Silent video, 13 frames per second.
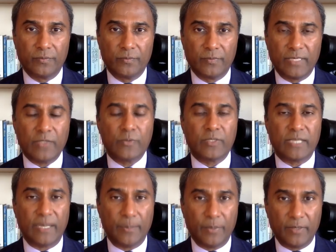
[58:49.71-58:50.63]
That's what's
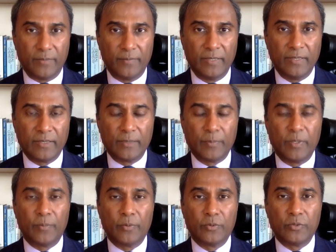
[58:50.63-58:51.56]
happened. The
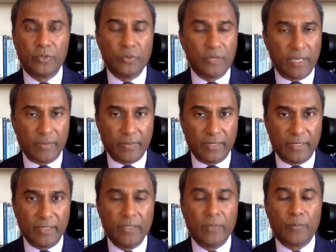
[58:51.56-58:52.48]
people who do nothing,